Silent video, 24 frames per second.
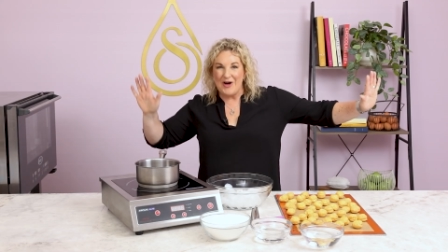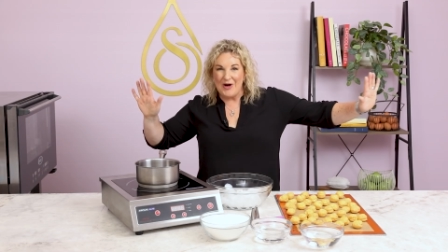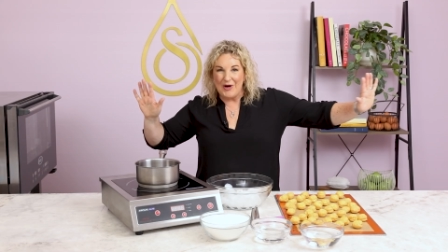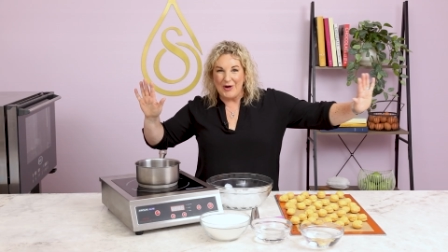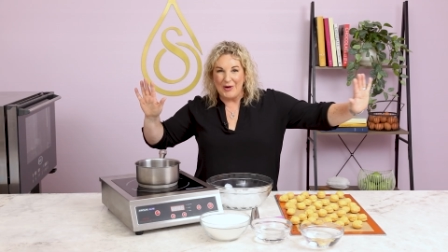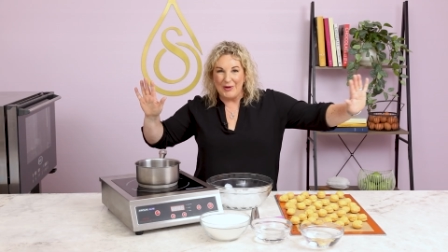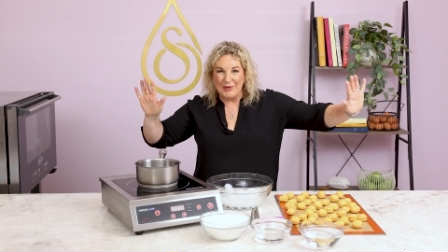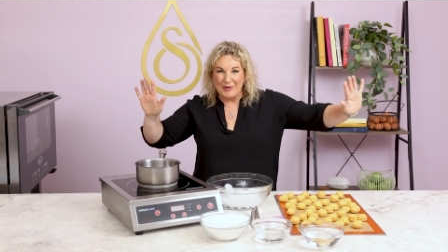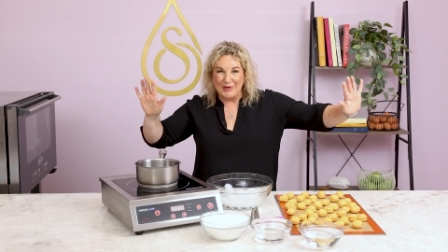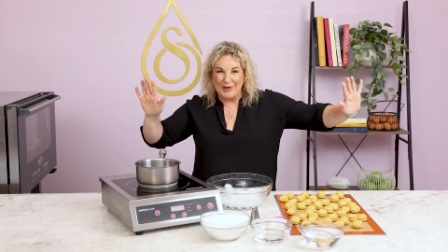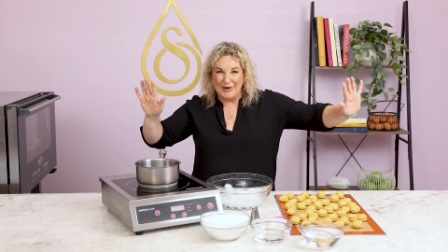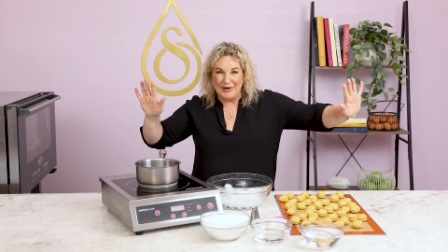a
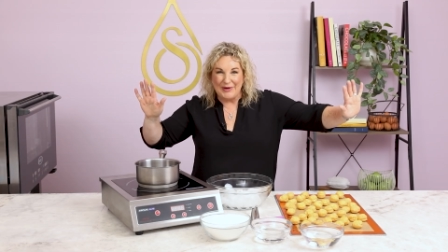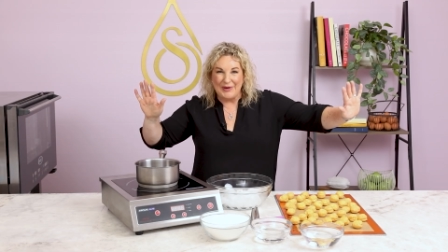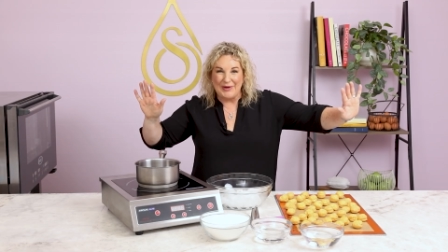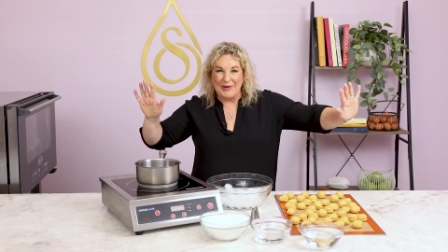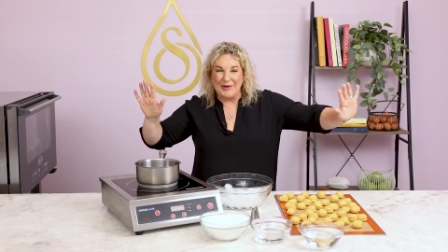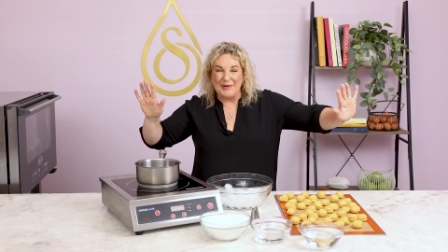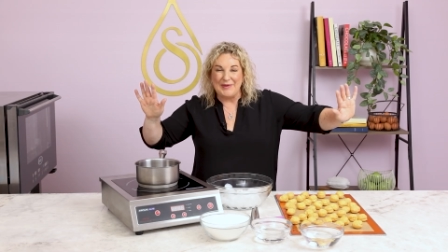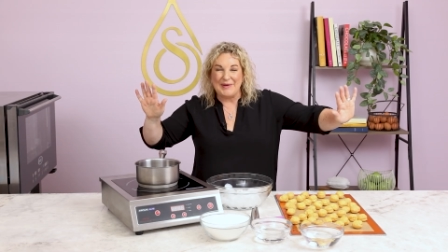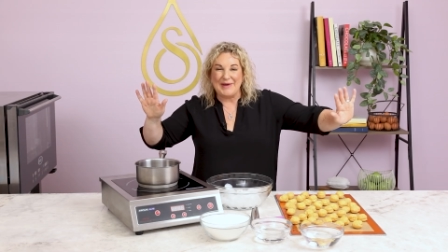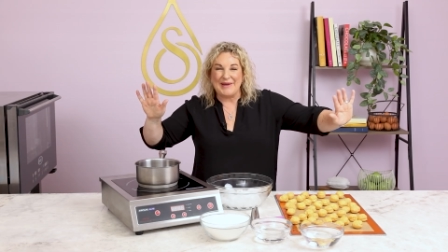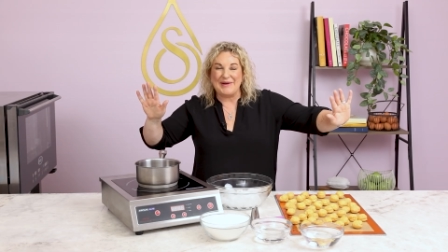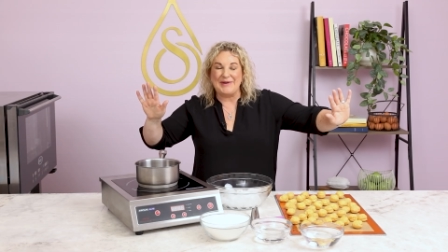whole lot
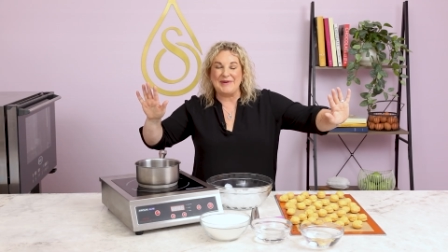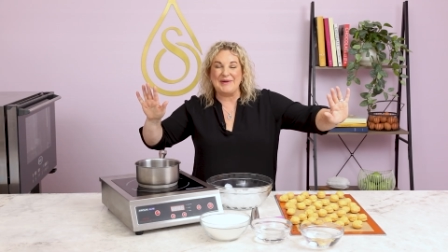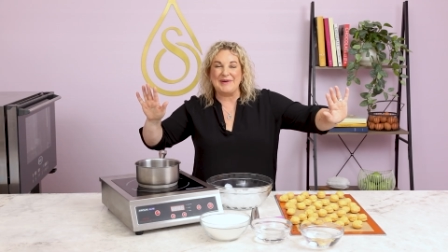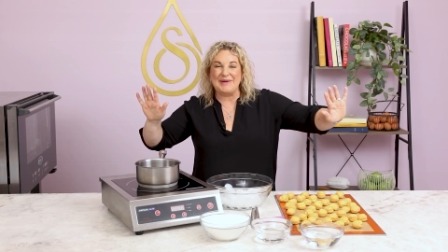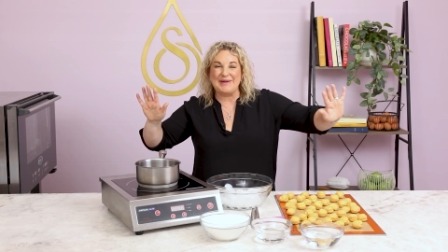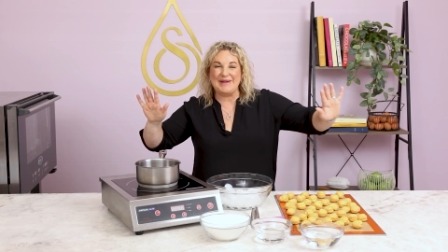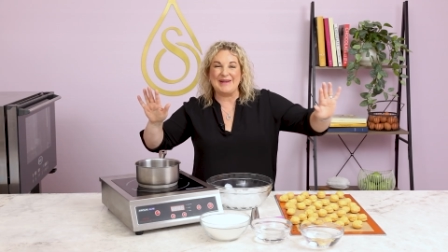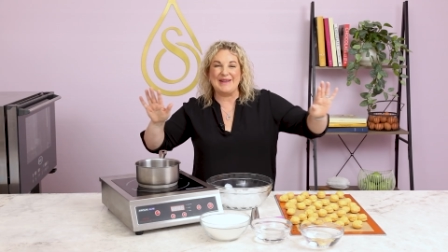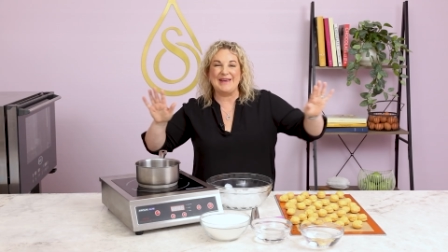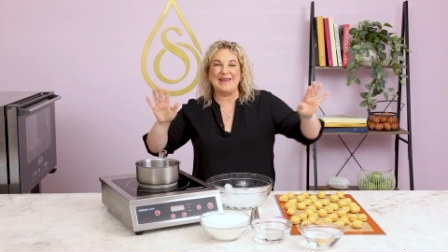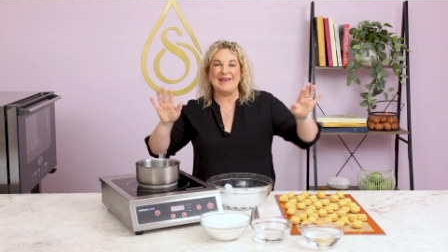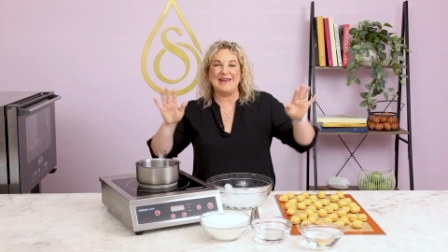going
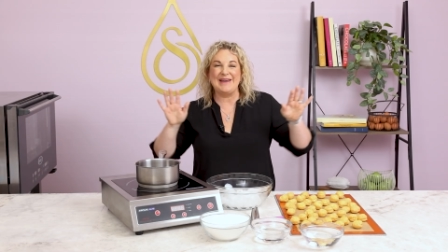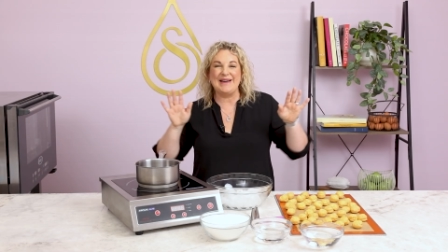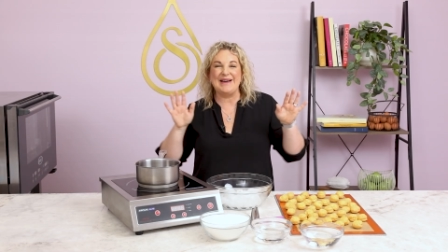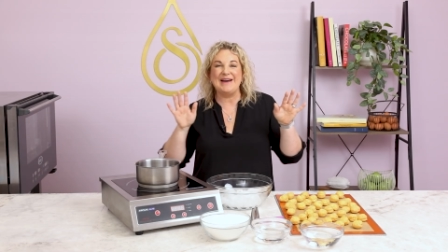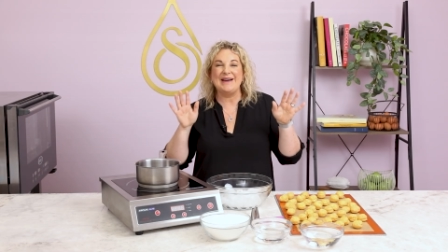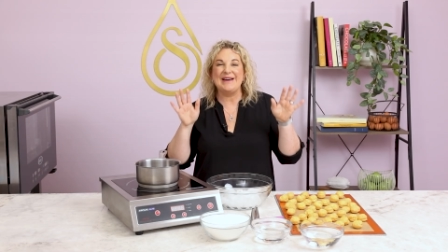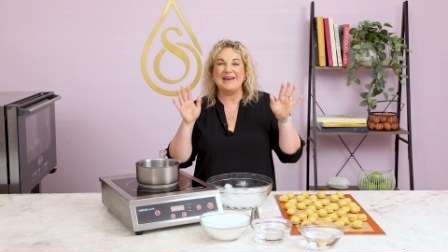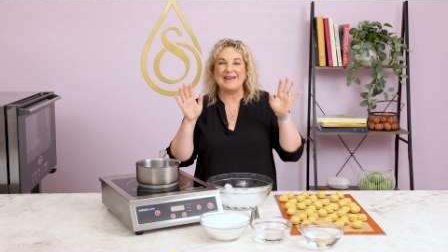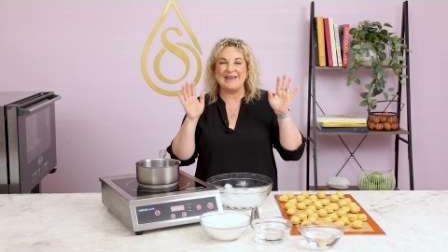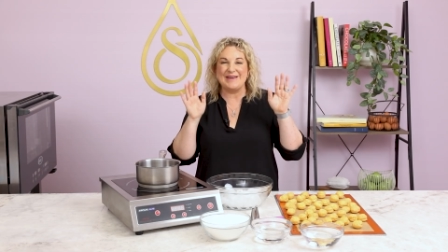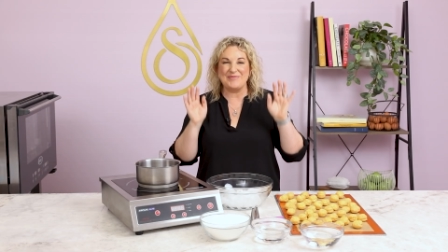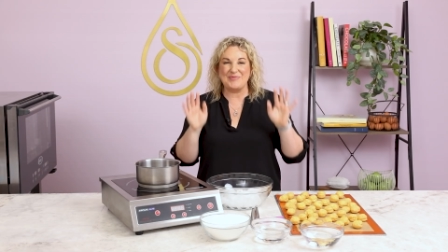on
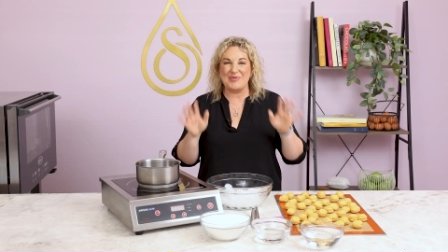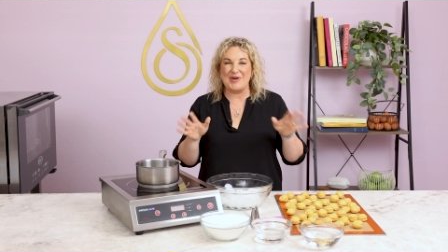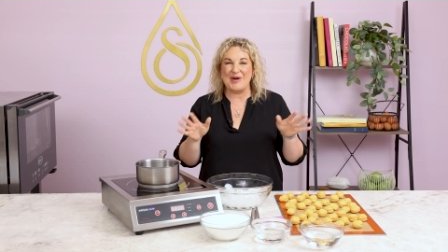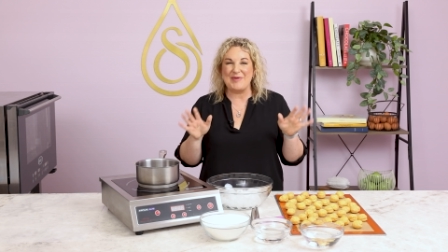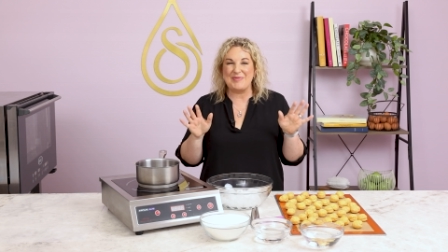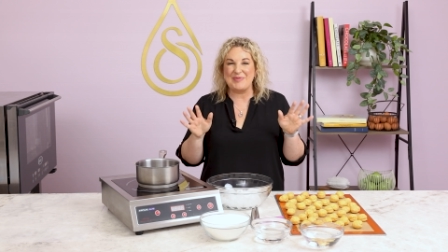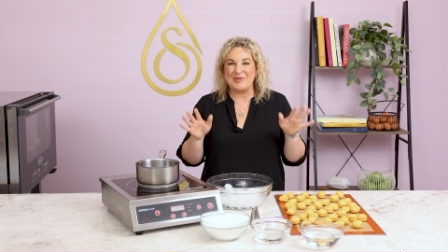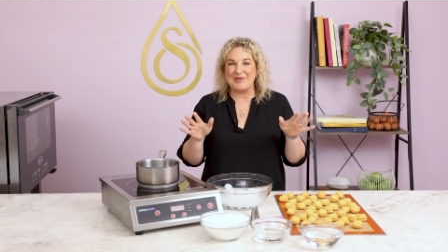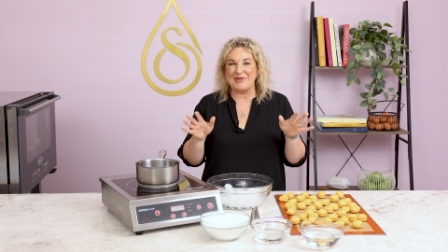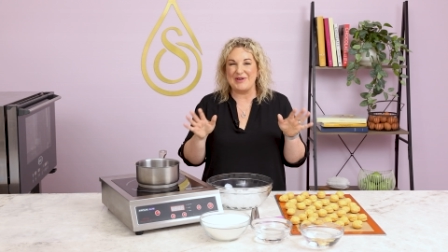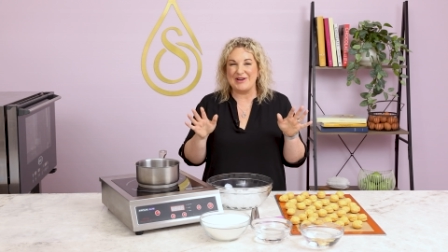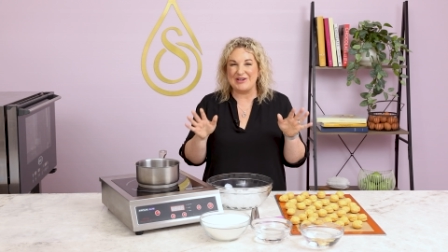here in
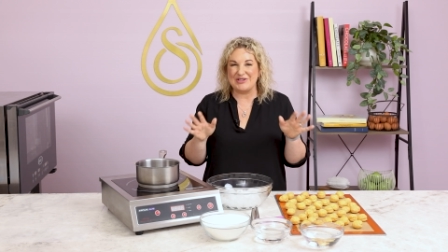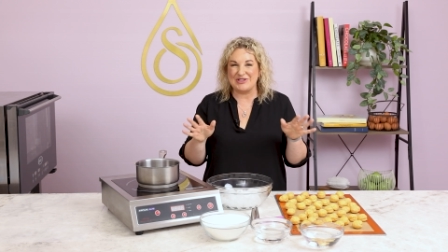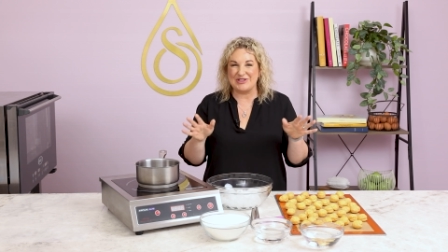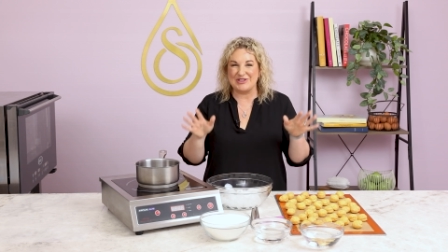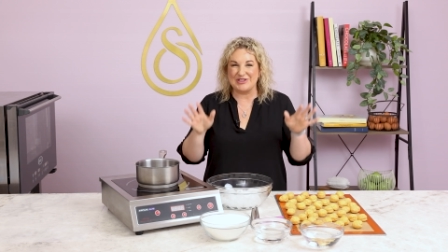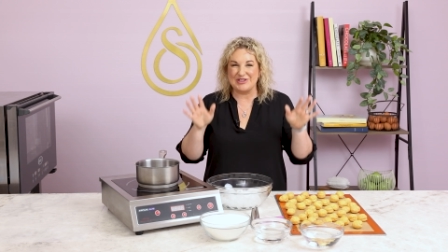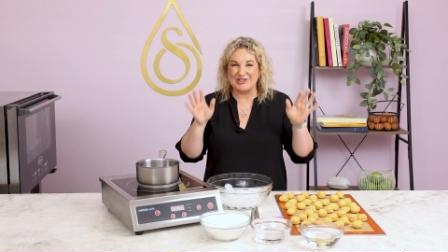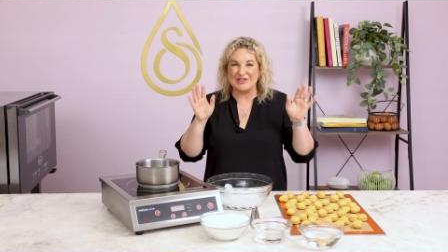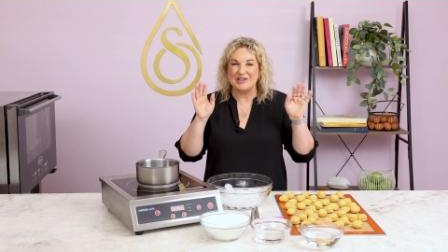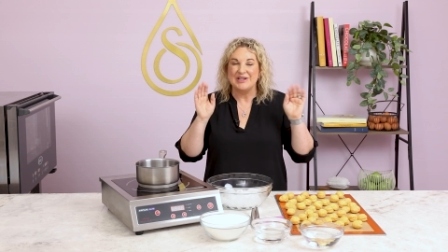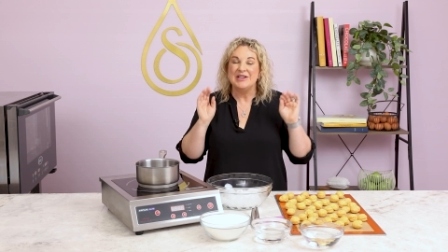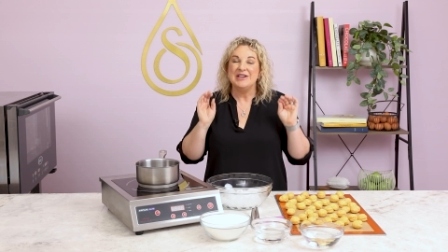
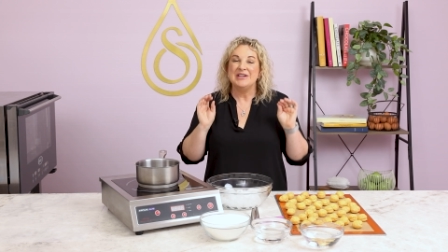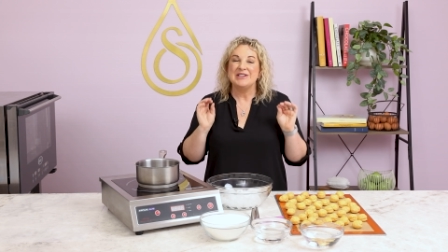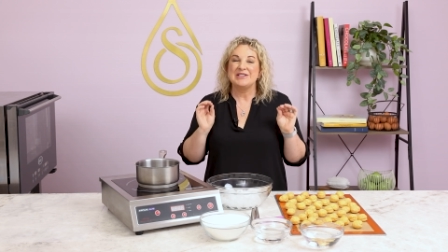preparation